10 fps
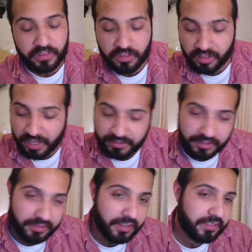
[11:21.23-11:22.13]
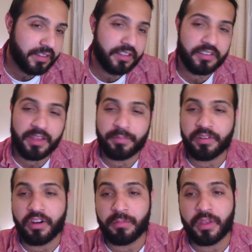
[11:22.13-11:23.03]
take the test again. You can't be an
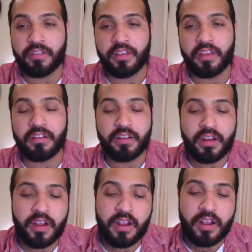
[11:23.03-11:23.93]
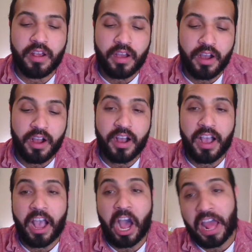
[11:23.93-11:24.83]
Army aviator.
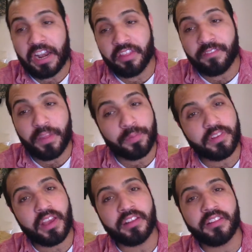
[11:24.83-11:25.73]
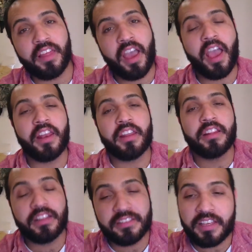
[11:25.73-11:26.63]
And on the flip side to that,
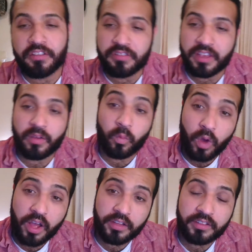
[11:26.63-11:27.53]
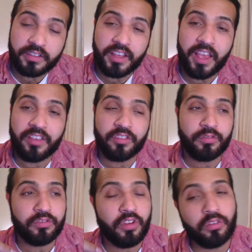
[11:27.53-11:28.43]
let's say you take it once and you
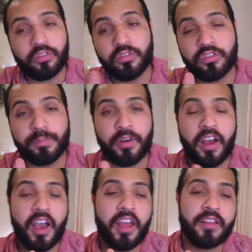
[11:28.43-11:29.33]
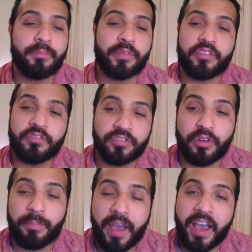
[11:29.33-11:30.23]
don't do super hot, but you still
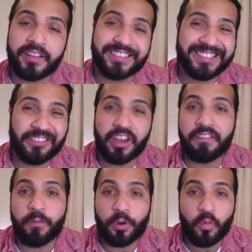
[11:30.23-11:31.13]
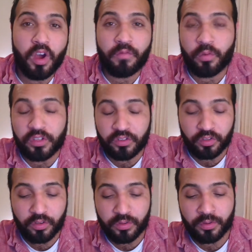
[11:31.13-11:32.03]
pass. Let's say you got a 41,
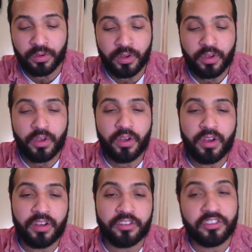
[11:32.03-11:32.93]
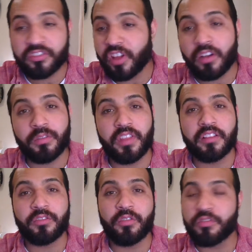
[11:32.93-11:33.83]
42. You're stuck with that
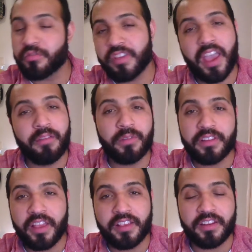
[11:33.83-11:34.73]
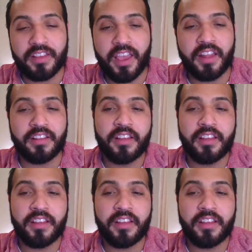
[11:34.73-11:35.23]
score. You can't retake it again.